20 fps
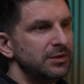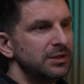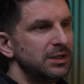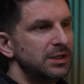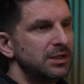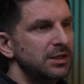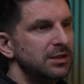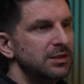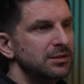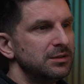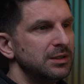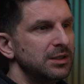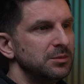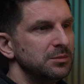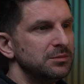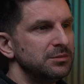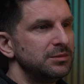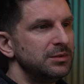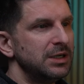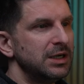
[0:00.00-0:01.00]
let's say
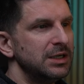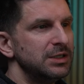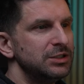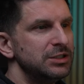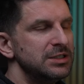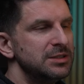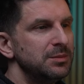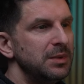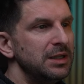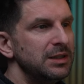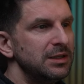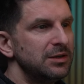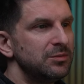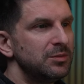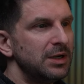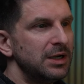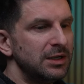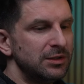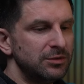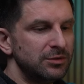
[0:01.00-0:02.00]
6 meters wide,
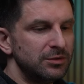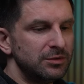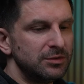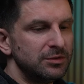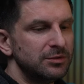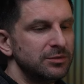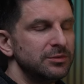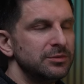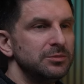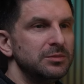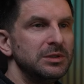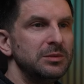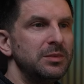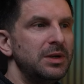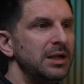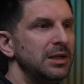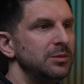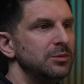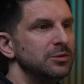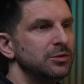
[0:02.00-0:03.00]
we should
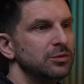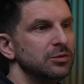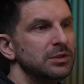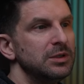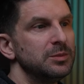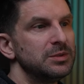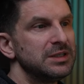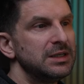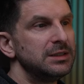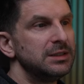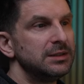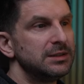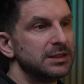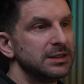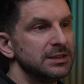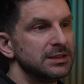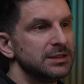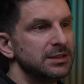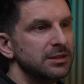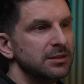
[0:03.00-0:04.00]
write 300
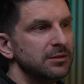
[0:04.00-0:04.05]
here.